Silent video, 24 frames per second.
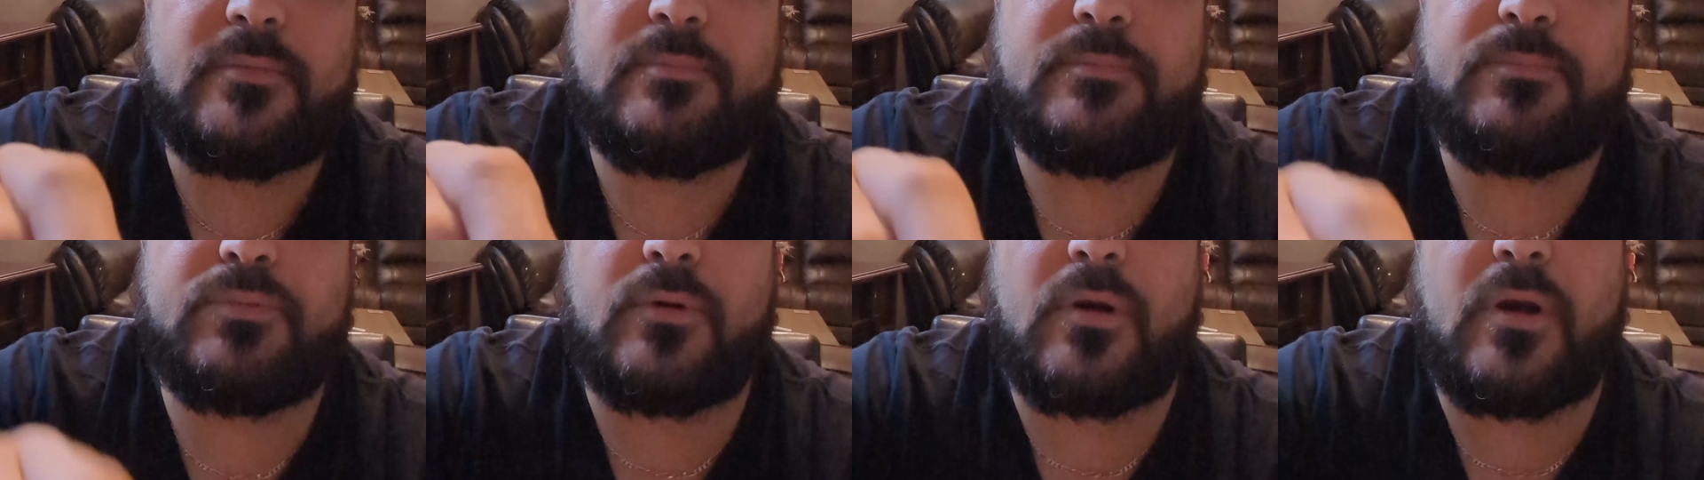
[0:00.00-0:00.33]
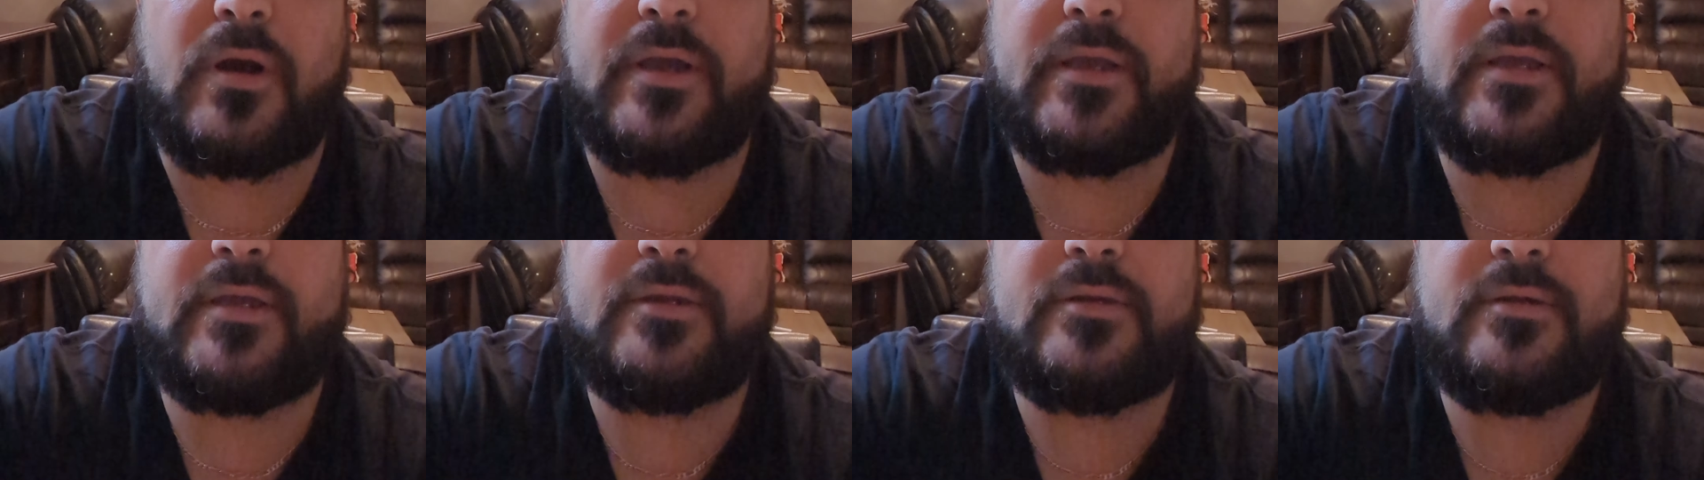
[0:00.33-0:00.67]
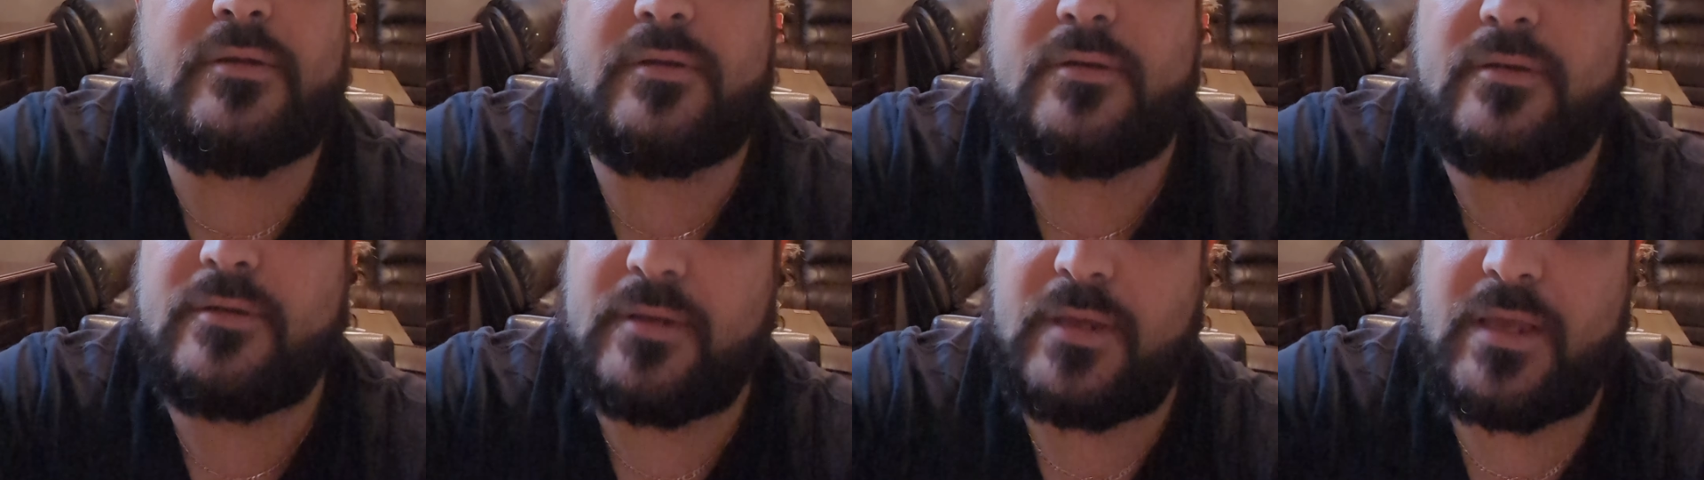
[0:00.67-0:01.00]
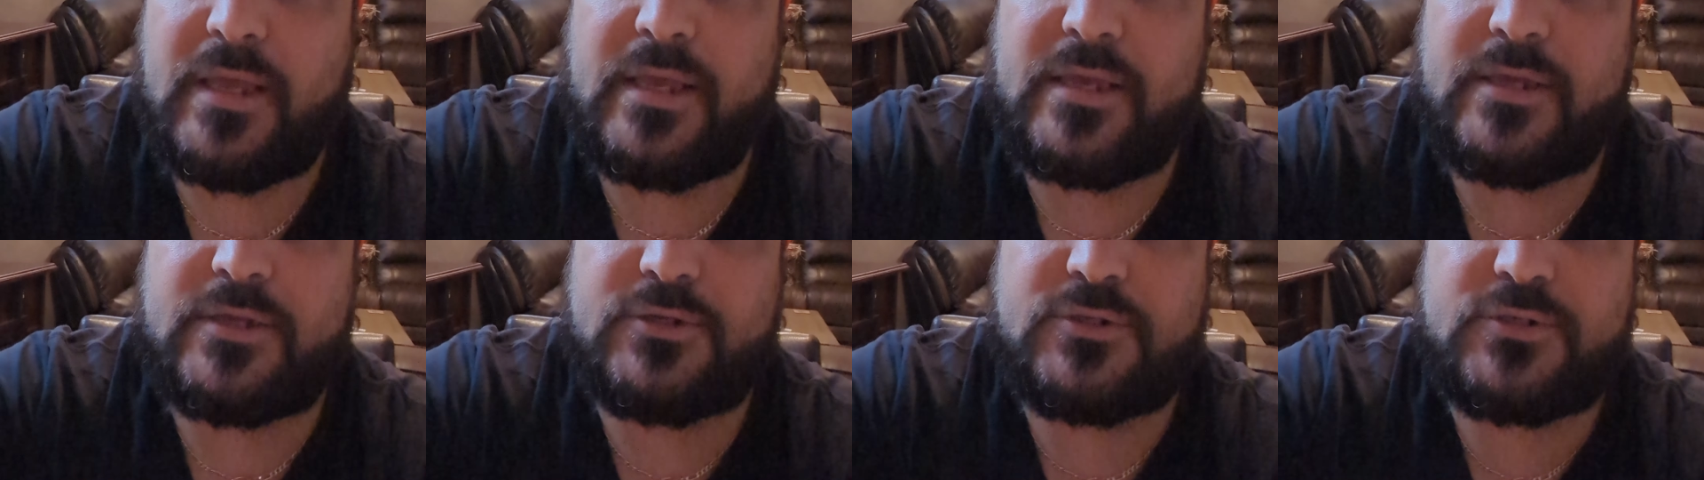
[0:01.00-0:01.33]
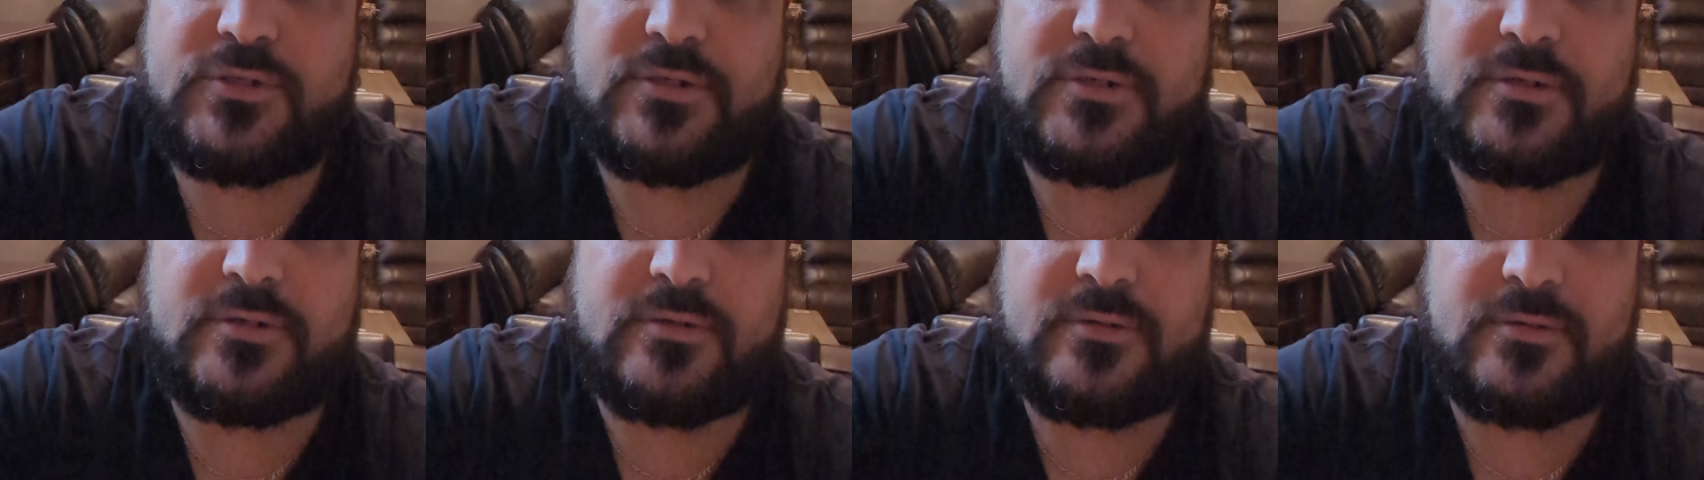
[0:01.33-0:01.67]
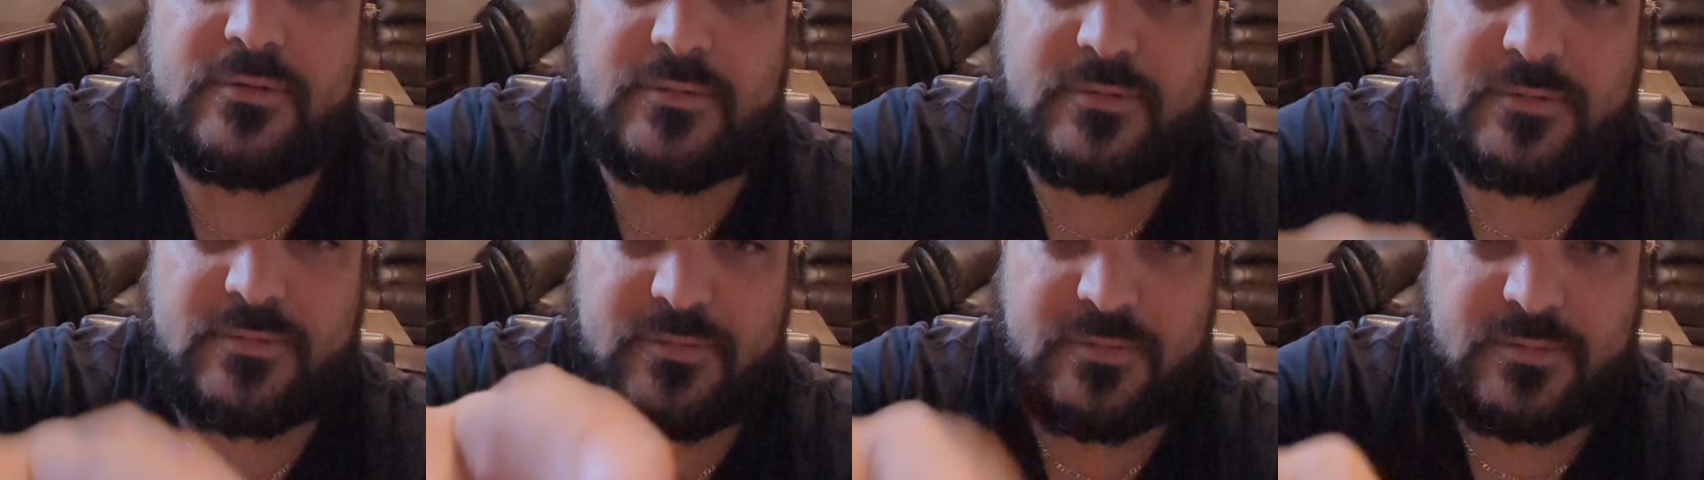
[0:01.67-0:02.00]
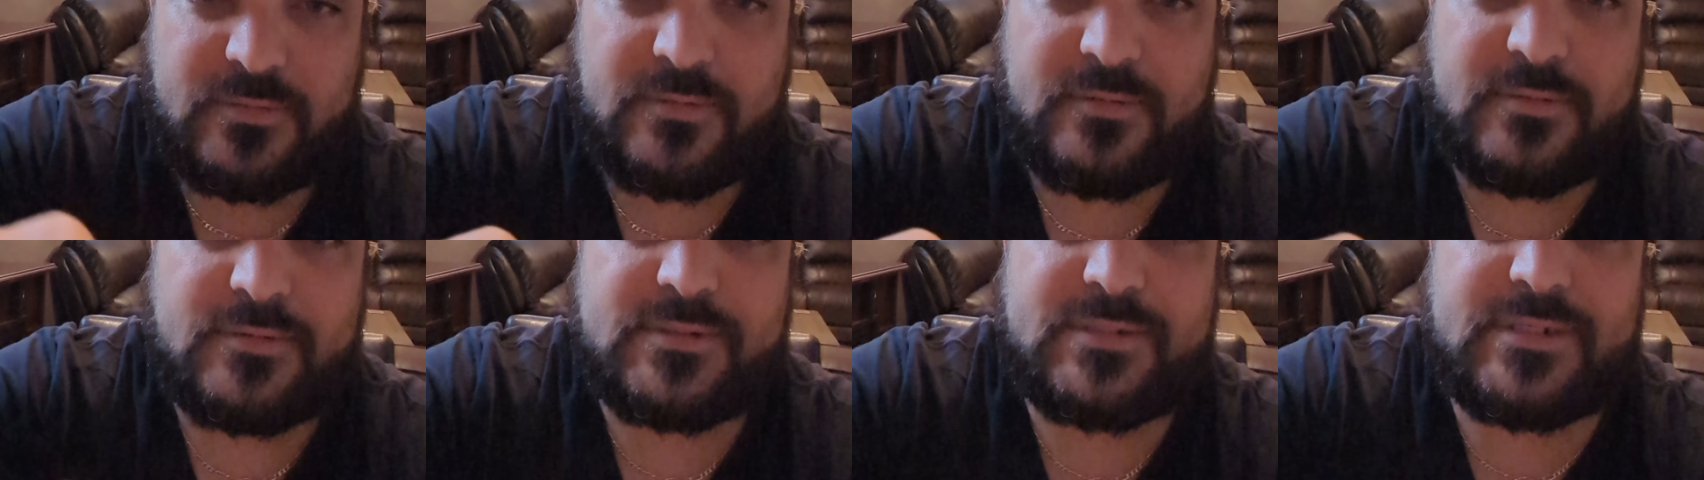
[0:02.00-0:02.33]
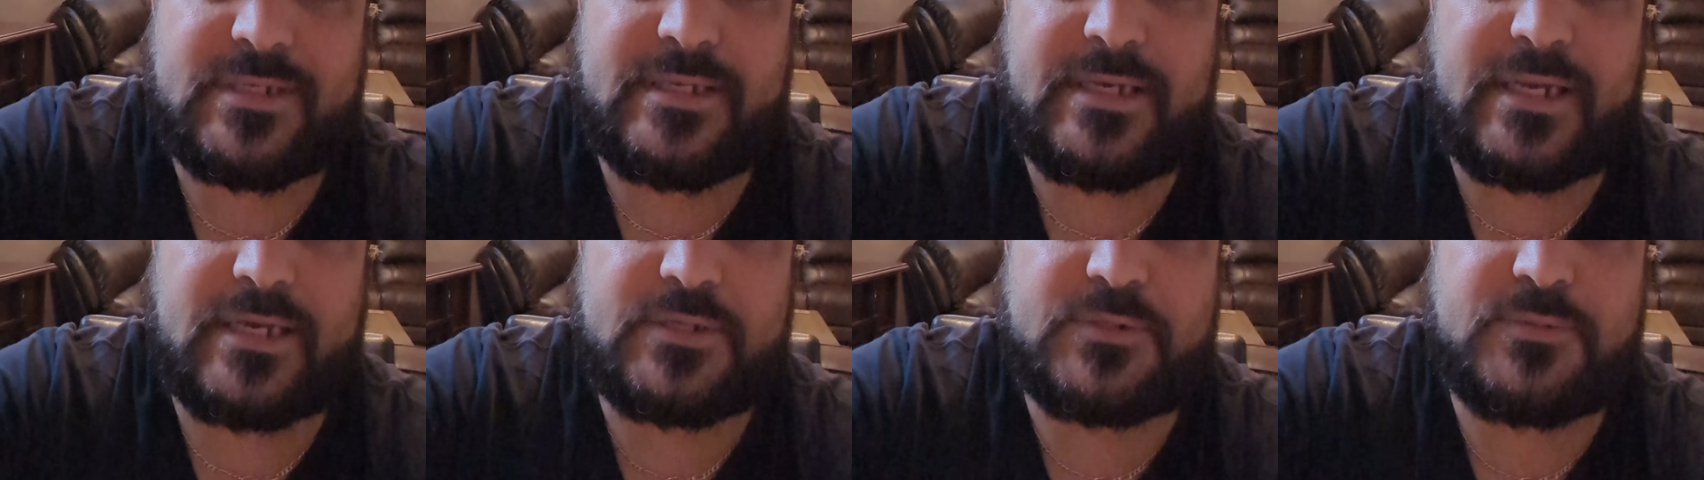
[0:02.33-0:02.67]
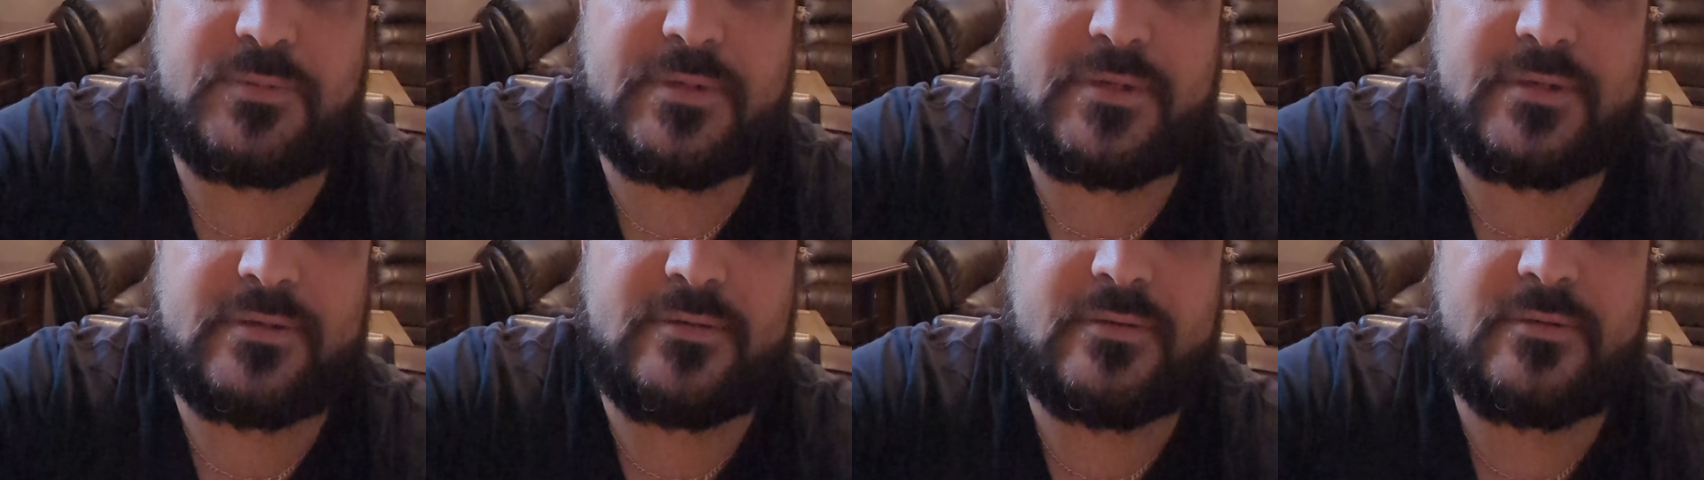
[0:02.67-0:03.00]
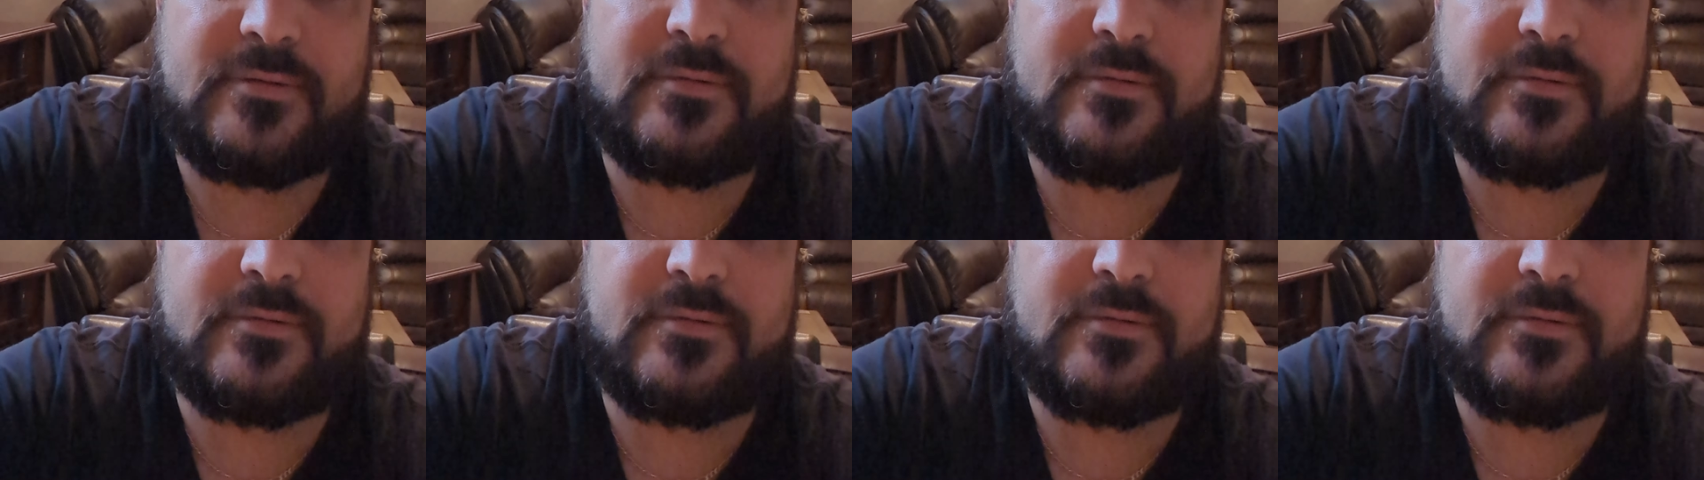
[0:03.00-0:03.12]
Brian H. See you next week.